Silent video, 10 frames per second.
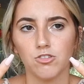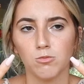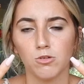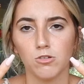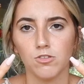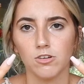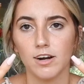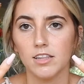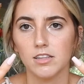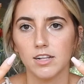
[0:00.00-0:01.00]
or moved or
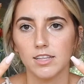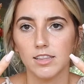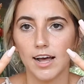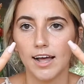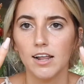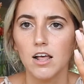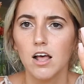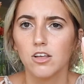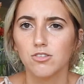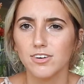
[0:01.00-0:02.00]
anything like that.
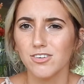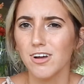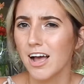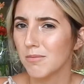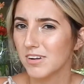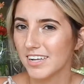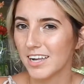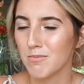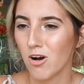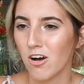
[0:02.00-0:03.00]
So I don't know how I'm gonna get
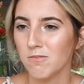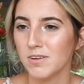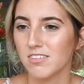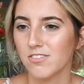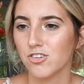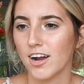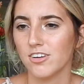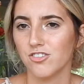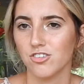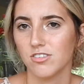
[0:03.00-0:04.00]
them off because I've tried
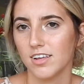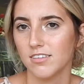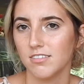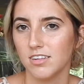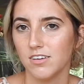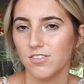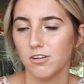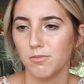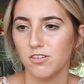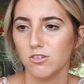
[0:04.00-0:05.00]
to just like see if
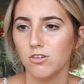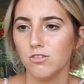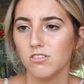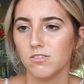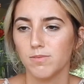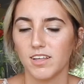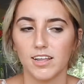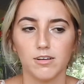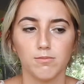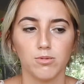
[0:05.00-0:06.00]
they'd be loose, if by
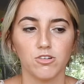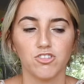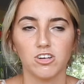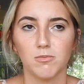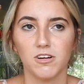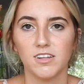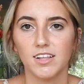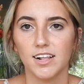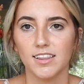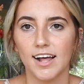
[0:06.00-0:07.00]
like pushing them or anything
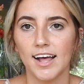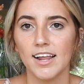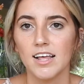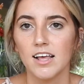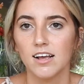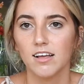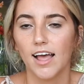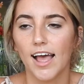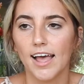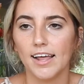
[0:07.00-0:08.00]
like that,
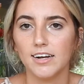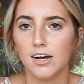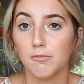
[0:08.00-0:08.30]
and